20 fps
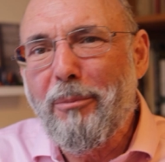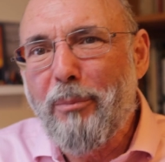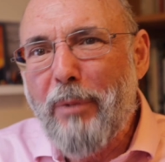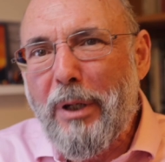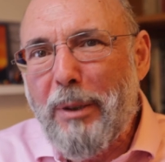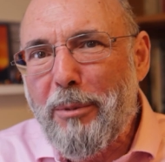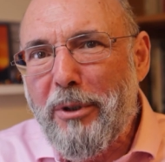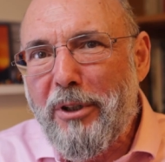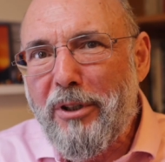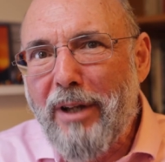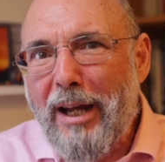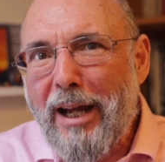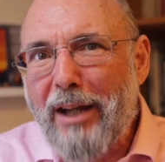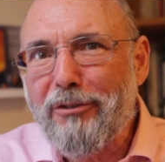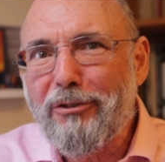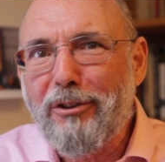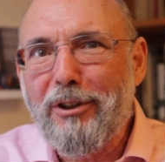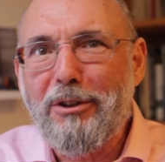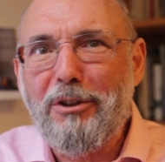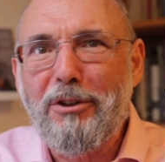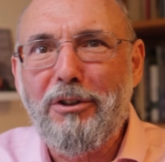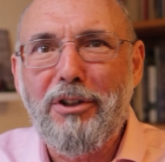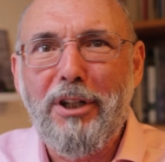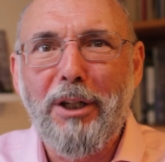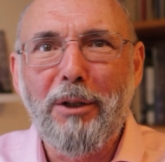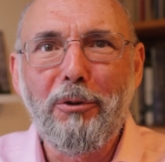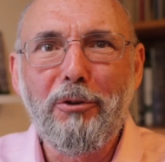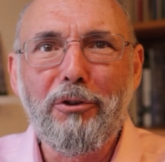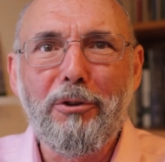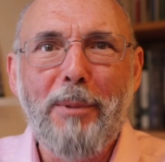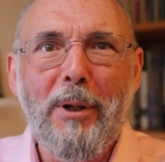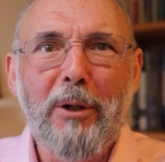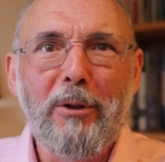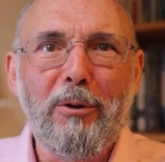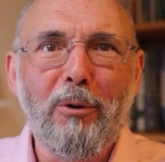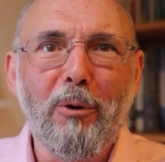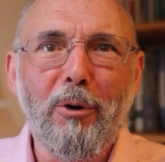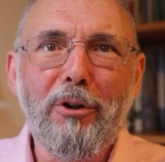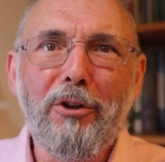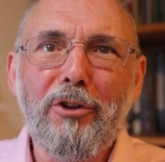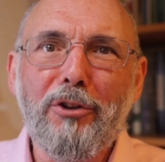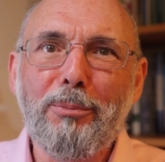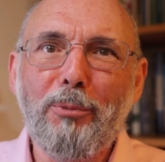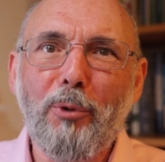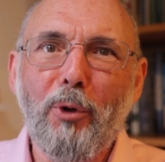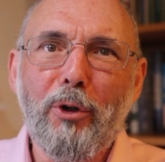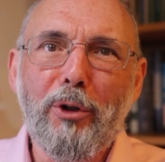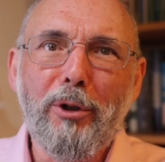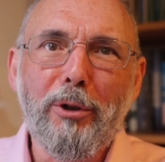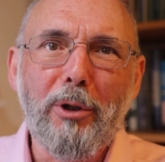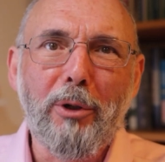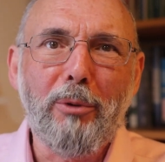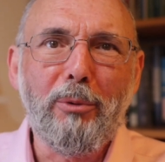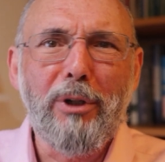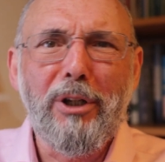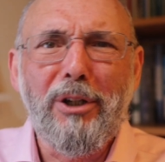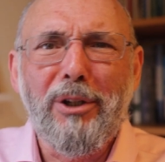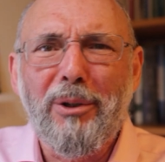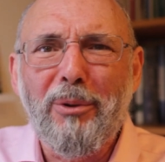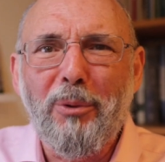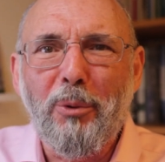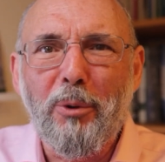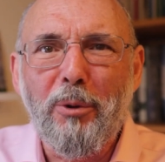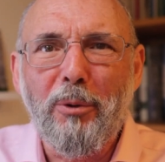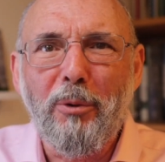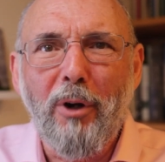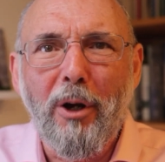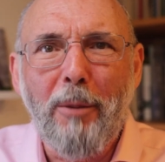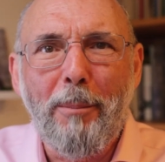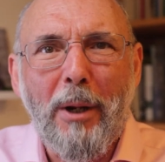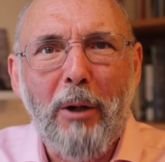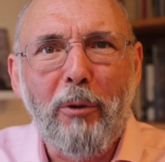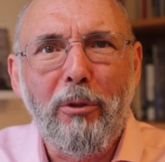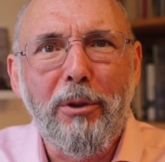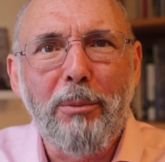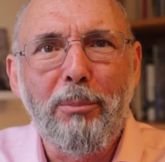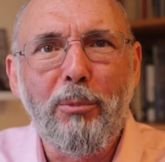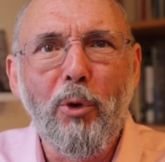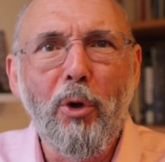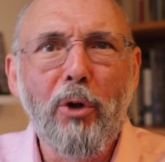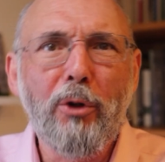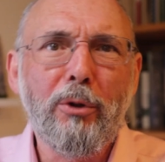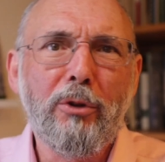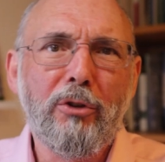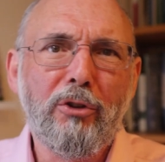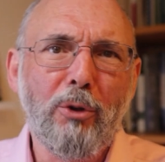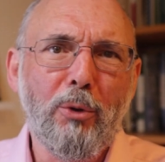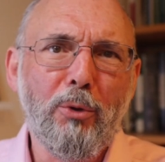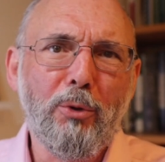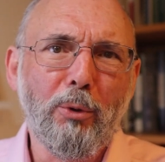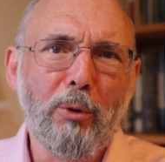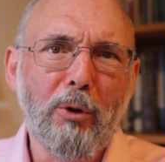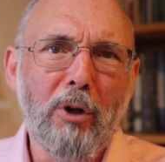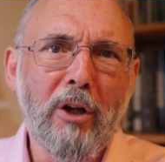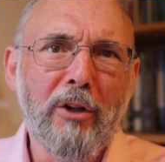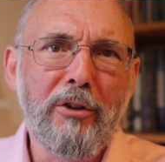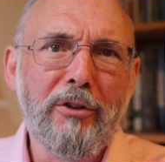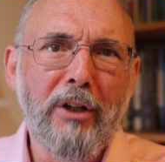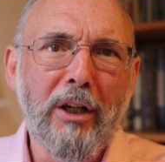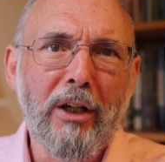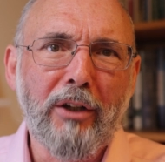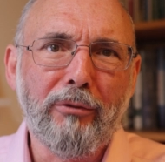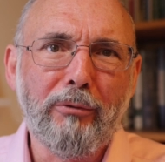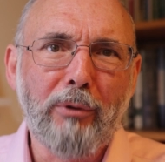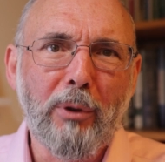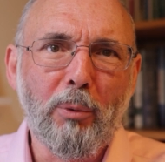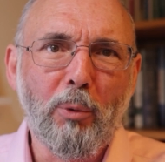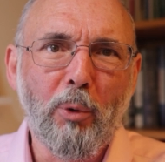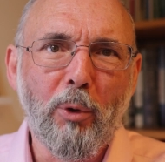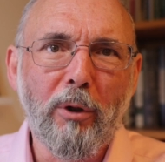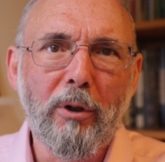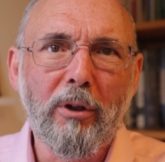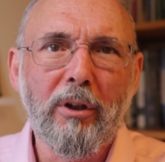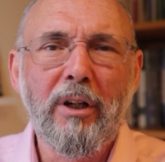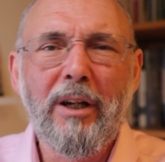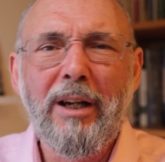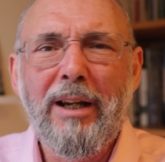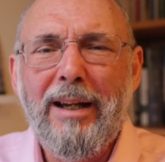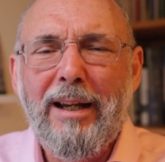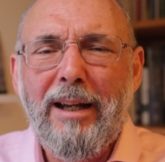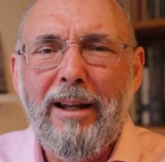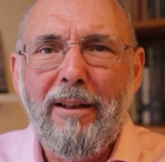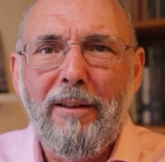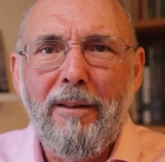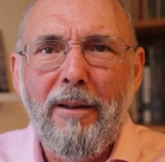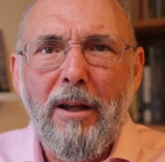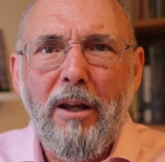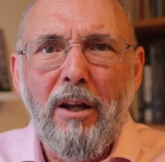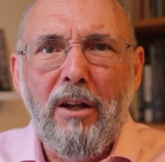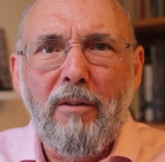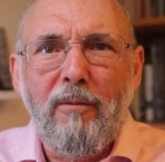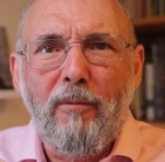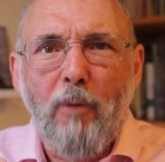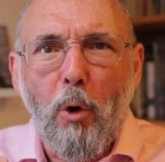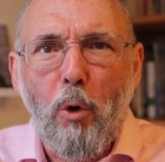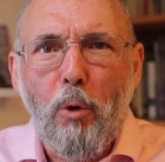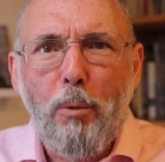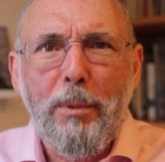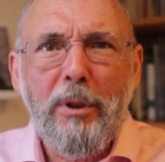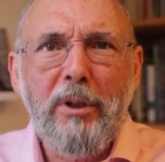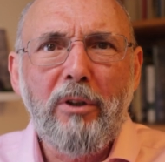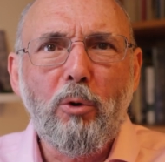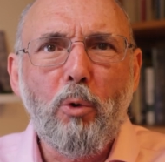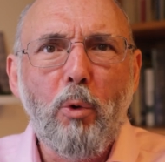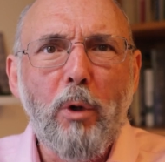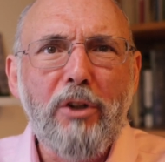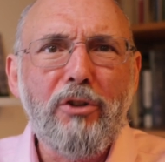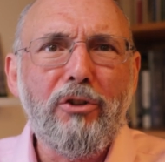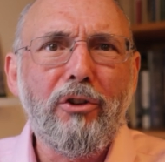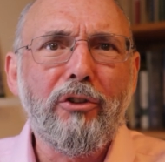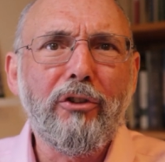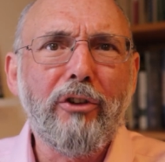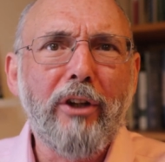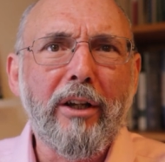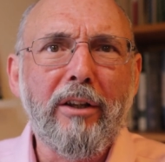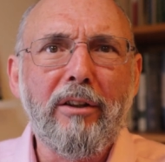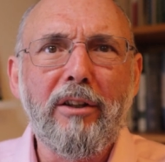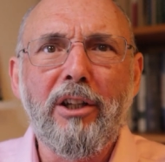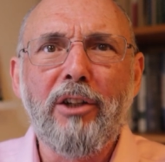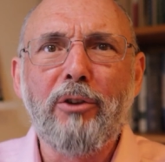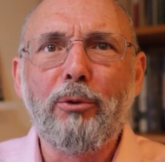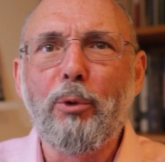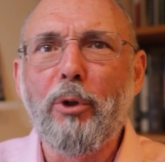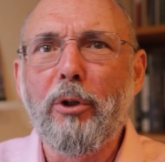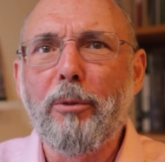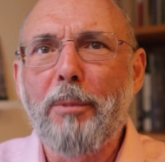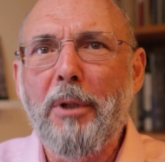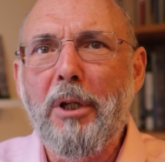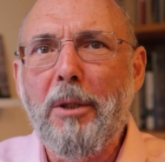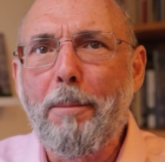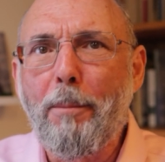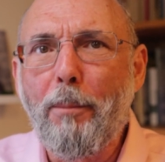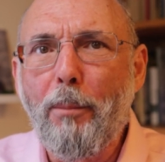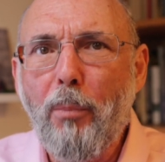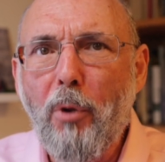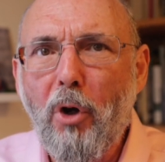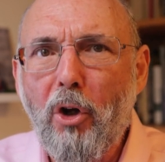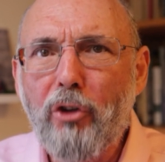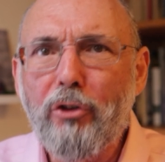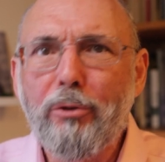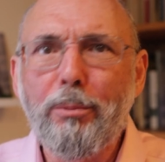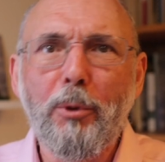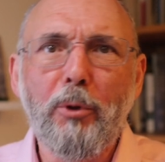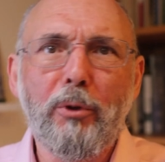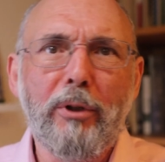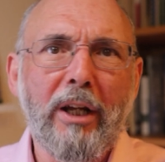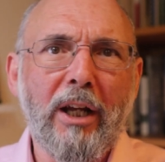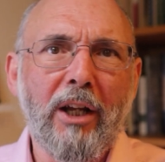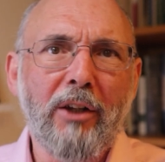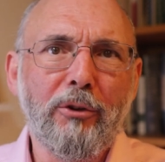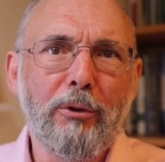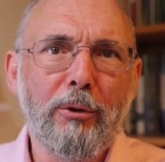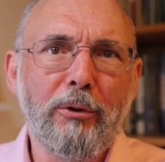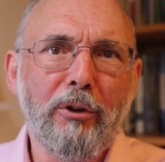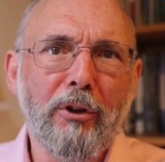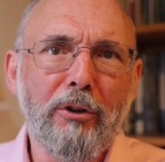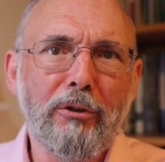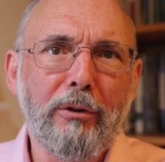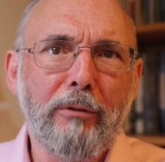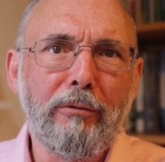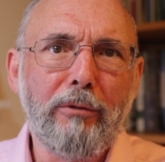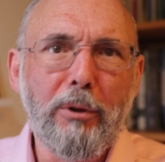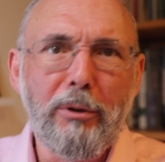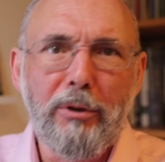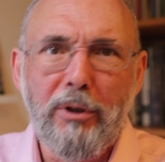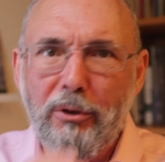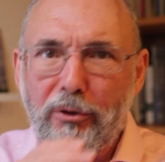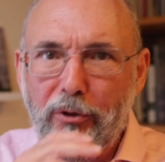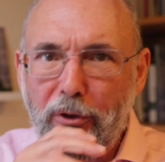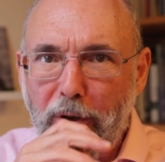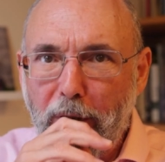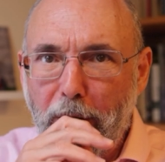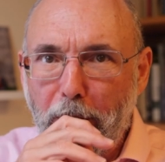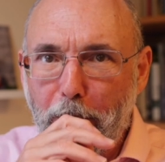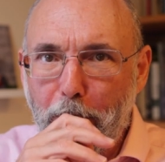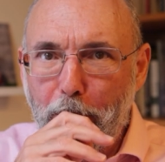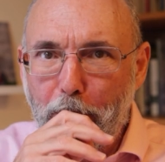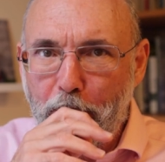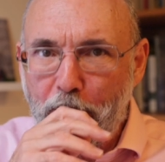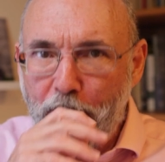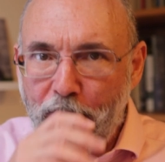maybe ask it to tell us about an artist's broader career or about the broader social context for work. Open questions like these would have been impossible to answer just a few years ago,